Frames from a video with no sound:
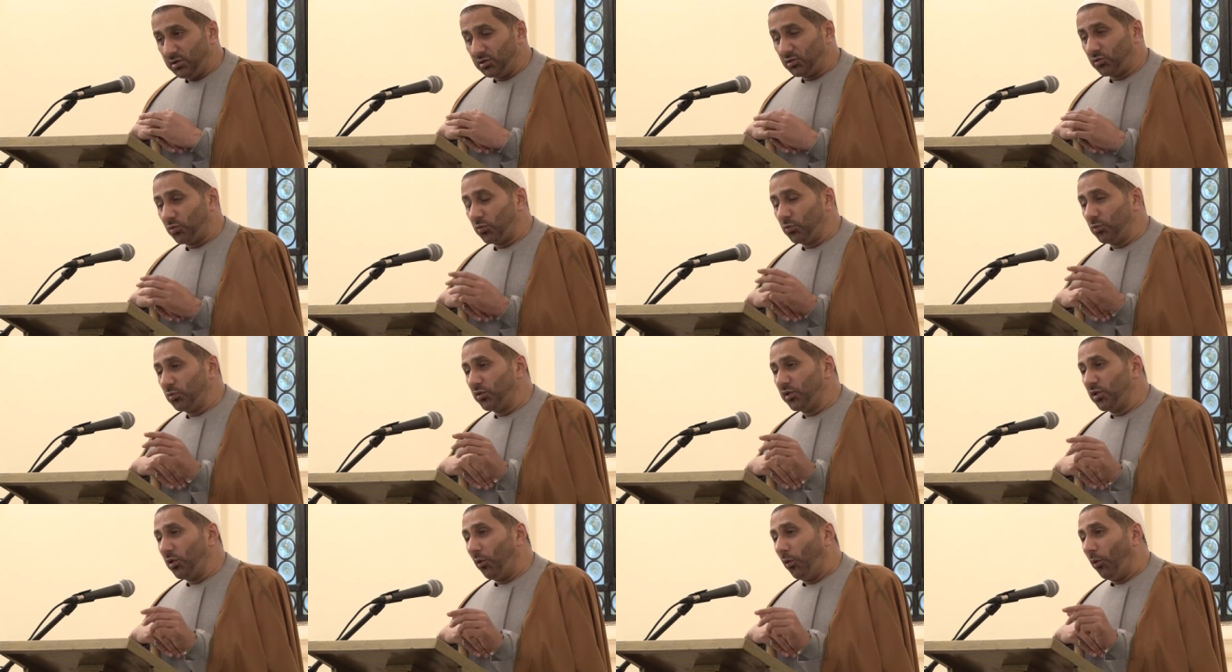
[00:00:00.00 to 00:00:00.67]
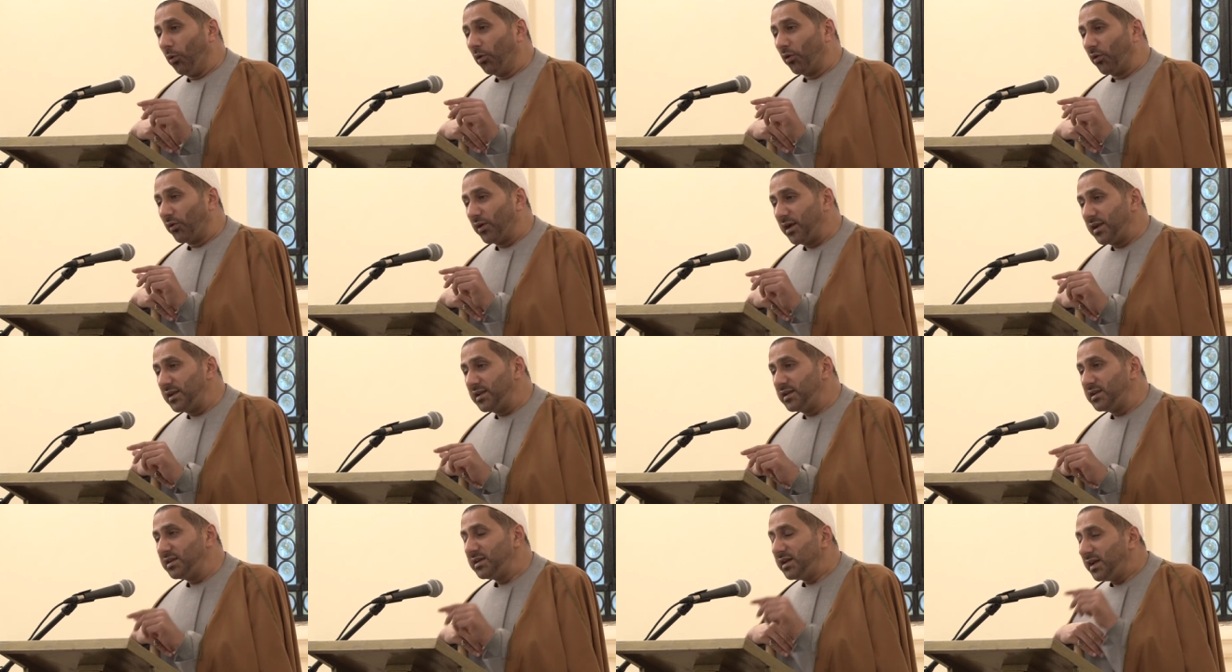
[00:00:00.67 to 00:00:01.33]
through the
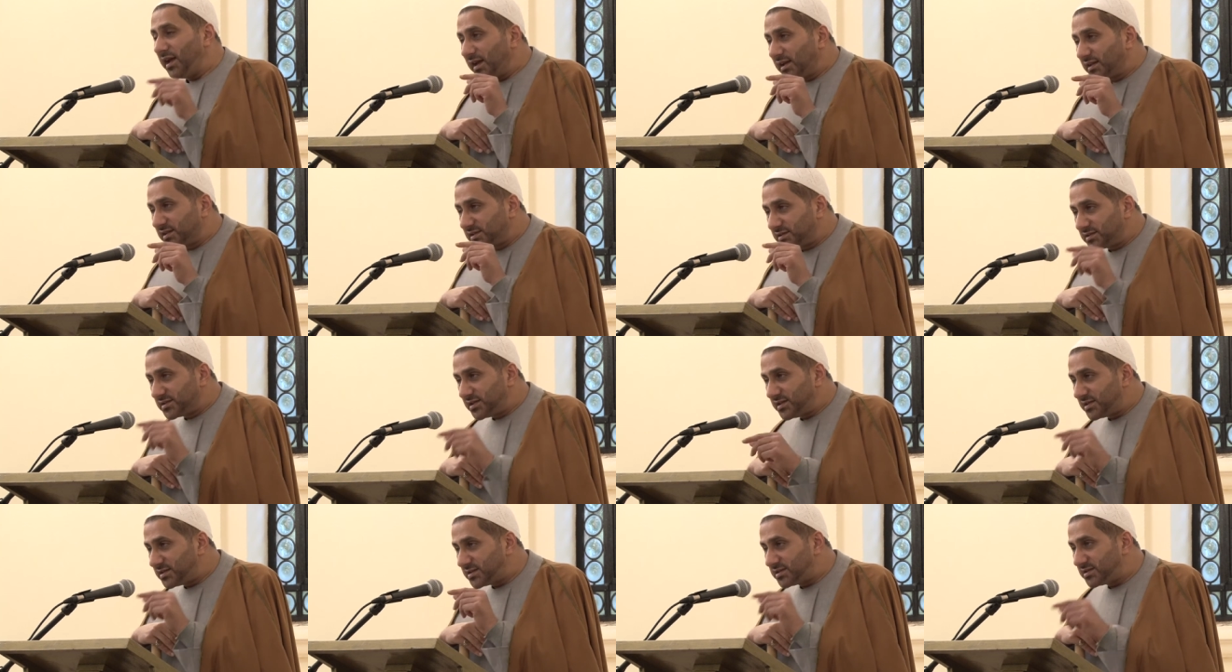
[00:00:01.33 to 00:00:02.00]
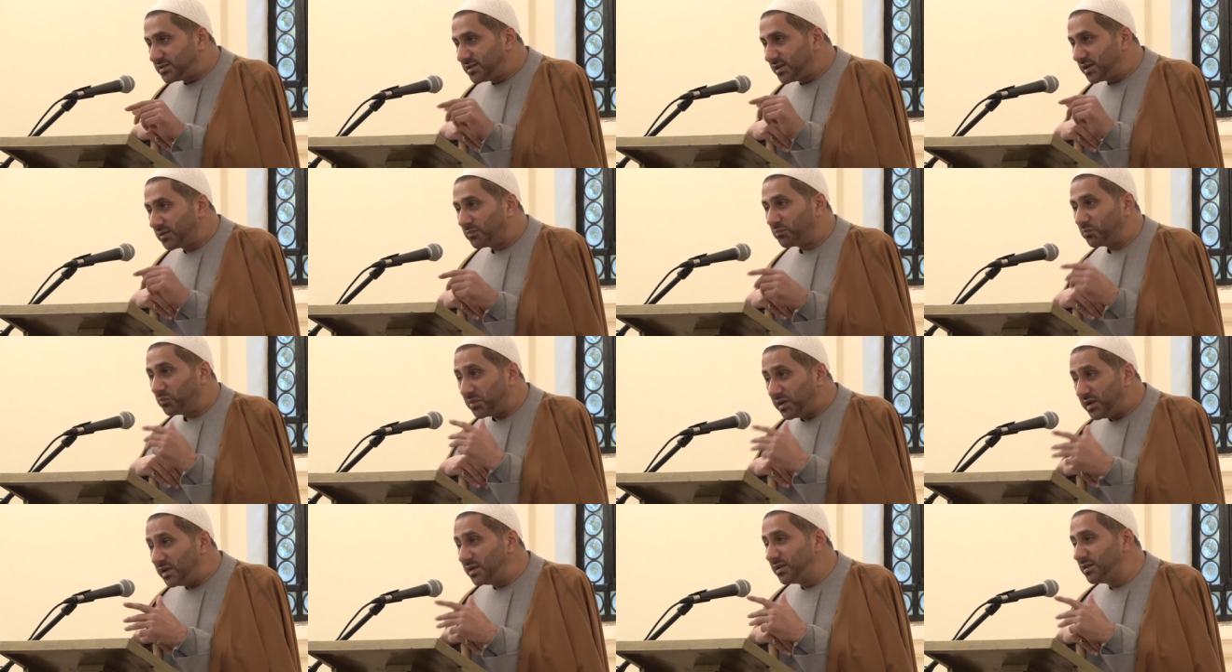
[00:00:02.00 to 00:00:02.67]
already
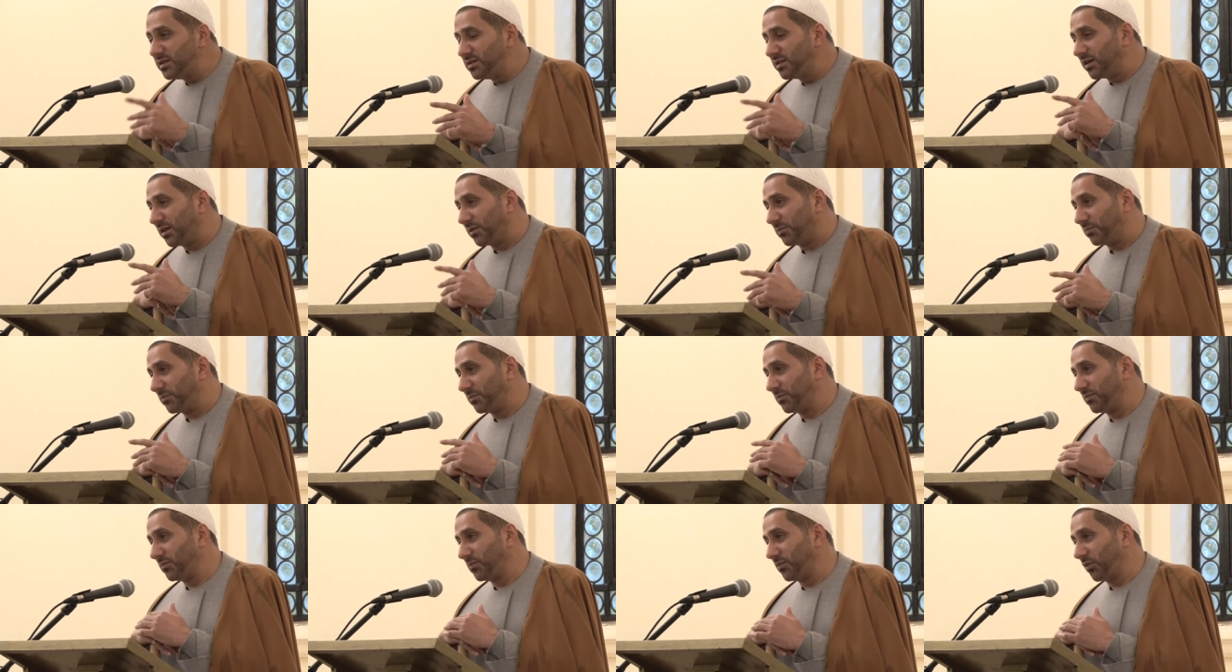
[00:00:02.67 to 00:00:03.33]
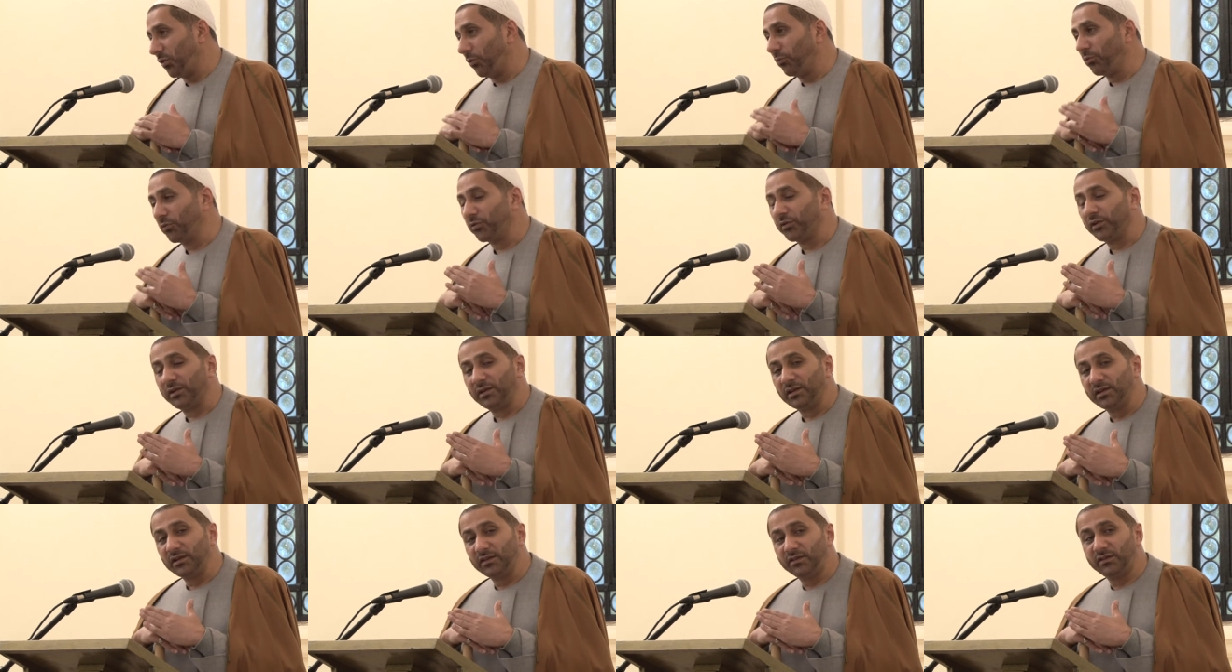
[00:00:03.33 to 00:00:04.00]
existing medium of
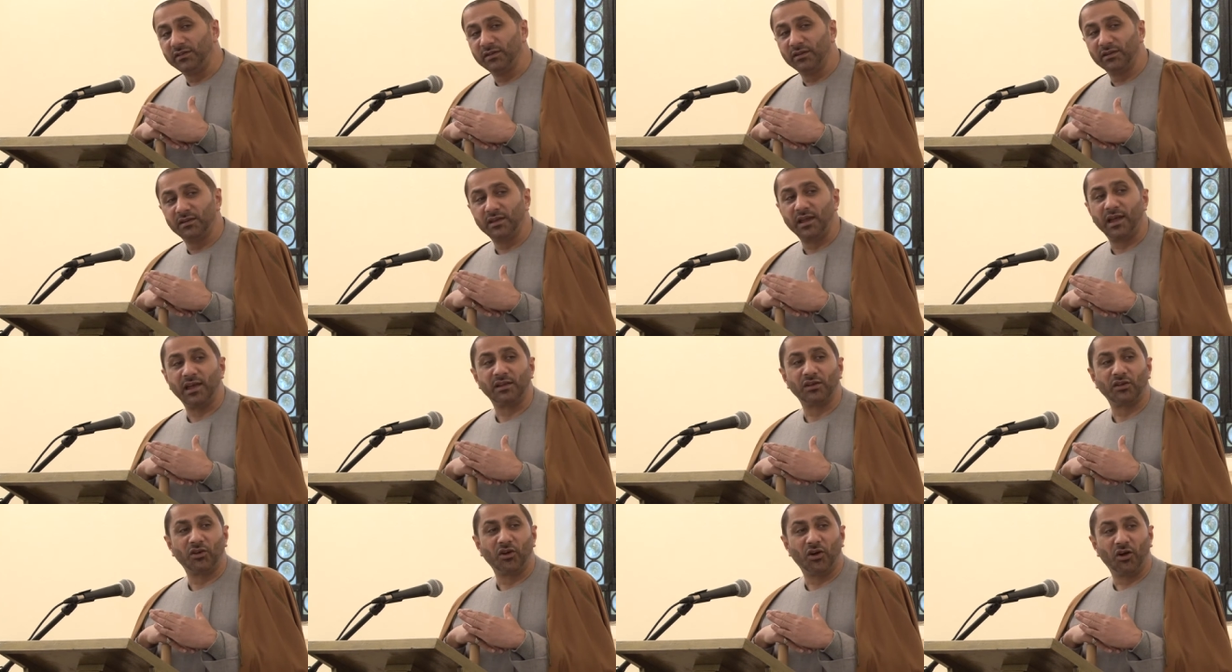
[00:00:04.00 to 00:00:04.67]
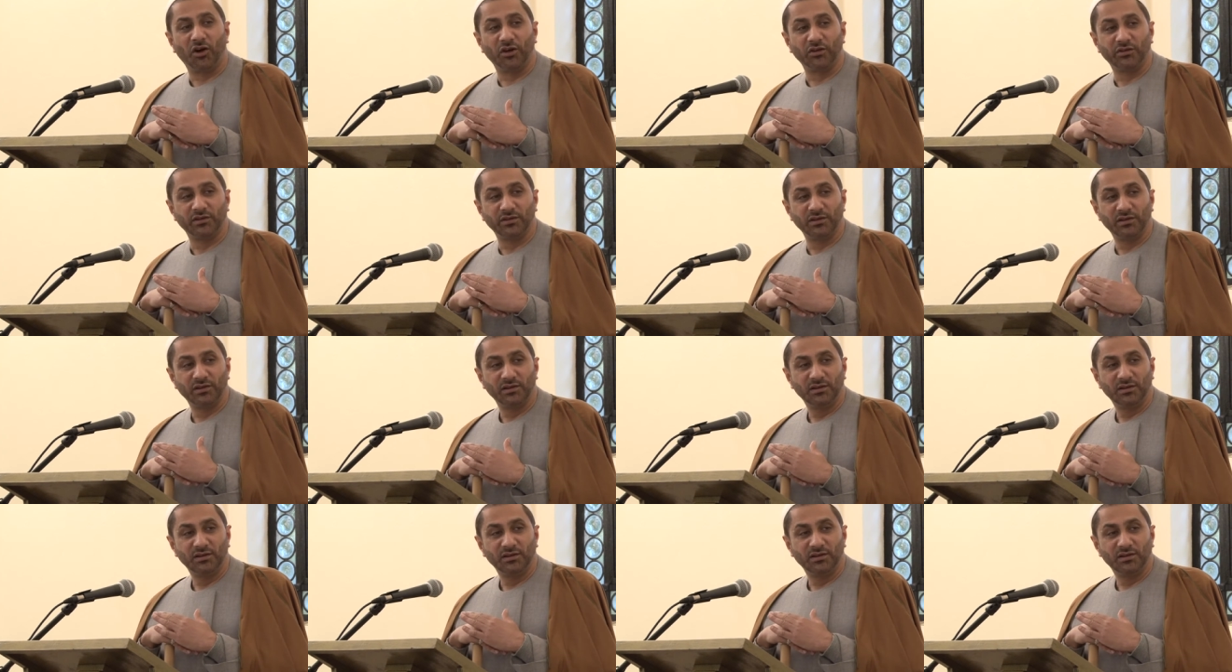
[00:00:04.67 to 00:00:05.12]
religion and God